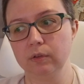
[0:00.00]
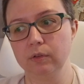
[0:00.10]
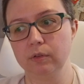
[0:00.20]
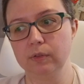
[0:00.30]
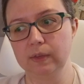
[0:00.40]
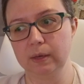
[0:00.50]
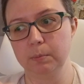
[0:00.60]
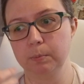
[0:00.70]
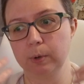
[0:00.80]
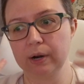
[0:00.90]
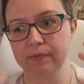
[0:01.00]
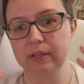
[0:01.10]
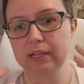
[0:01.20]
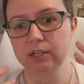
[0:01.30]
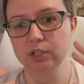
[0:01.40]
the
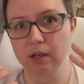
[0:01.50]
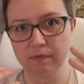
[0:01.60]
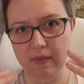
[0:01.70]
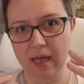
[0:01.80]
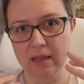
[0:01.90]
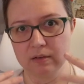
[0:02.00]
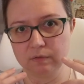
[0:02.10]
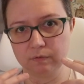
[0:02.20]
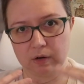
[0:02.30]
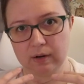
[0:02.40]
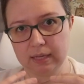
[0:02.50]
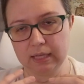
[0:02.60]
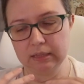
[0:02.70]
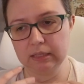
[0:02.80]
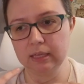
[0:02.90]
privilege of that very
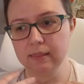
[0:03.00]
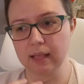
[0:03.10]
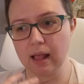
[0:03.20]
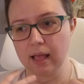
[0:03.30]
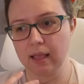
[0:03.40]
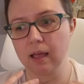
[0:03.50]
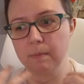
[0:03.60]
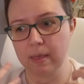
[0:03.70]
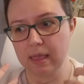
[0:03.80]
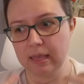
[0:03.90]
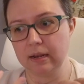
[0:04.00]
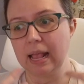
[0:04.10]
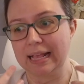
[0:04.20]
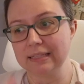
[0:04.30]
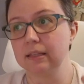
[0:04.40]
keenly, that I am
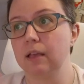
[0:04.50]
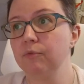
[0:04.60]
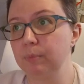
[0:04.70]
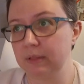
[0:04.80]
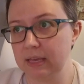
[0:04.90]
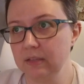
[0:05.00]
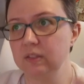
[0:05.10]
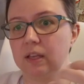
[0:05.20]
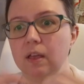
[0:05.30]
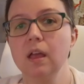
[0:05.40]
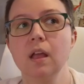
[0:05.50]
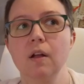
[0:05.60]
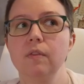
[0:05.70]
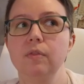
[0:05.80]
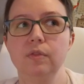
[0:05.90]
in a safe place.
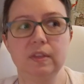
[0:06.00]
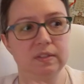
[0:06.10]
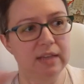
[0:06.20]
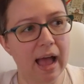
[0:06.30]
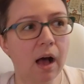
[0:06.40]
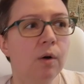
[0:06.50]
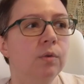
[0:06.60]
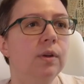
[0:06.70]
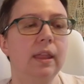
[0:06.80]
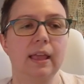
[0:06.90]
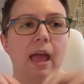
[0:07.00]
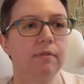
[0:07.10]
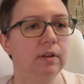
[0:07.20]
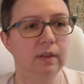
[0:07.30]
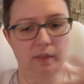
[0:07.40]
This town,
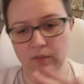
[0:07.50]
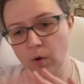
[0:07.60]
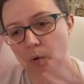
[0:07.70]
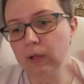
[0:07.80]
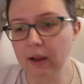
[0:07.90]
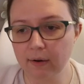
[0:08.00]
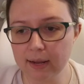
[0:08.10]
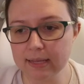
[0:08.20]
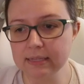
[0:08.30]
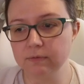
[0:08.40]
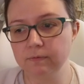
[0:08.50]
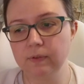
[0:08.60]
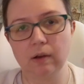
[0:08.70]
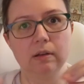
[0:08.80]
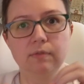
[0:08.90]
everything, the whole area is
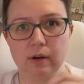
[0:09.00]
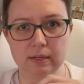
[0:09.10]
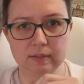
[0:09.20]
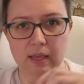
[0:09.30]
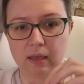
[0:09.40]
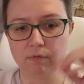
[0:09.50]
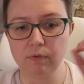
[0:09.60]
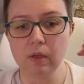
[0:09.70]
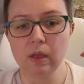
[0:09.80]
very, very safe.